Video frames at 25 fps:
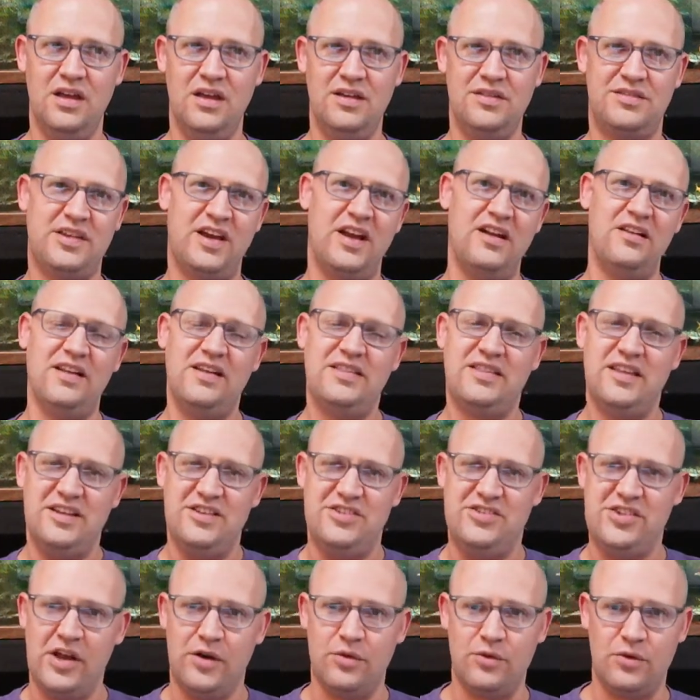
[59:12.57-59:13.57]
it's kind of like
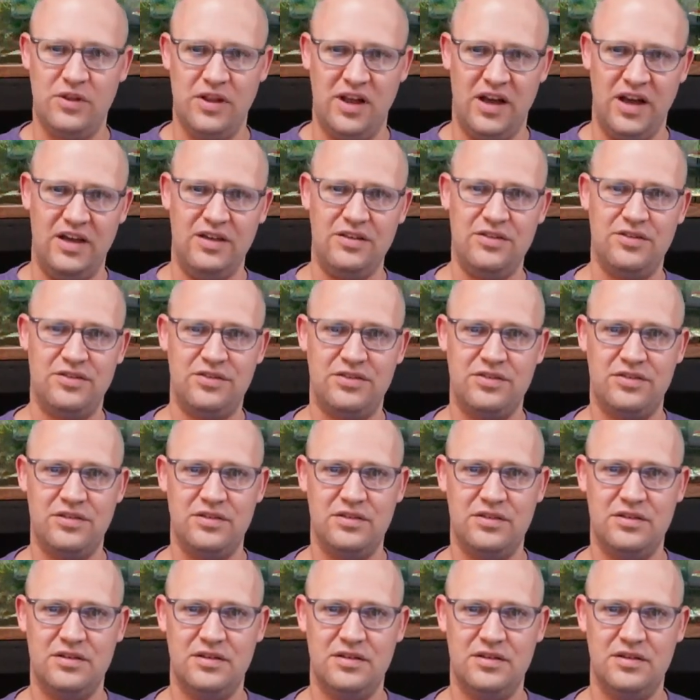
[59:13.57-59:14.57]
they
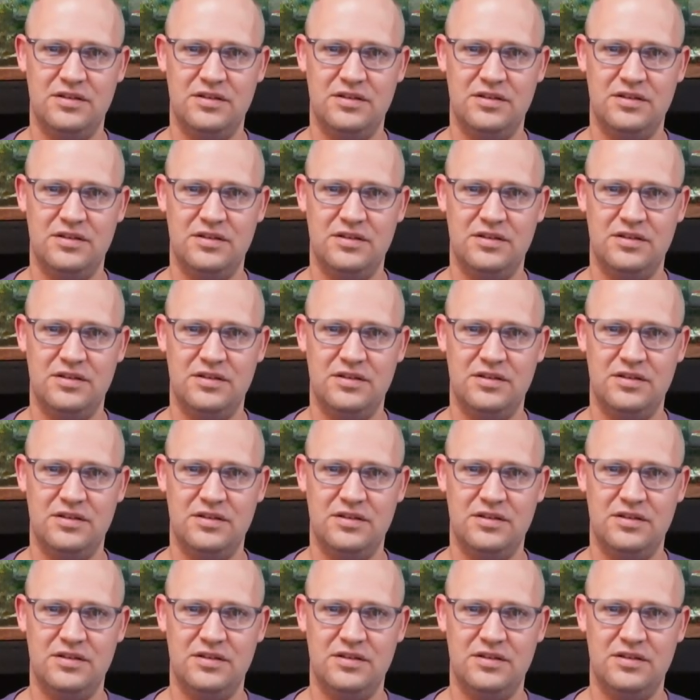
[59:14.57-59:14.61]
generalize.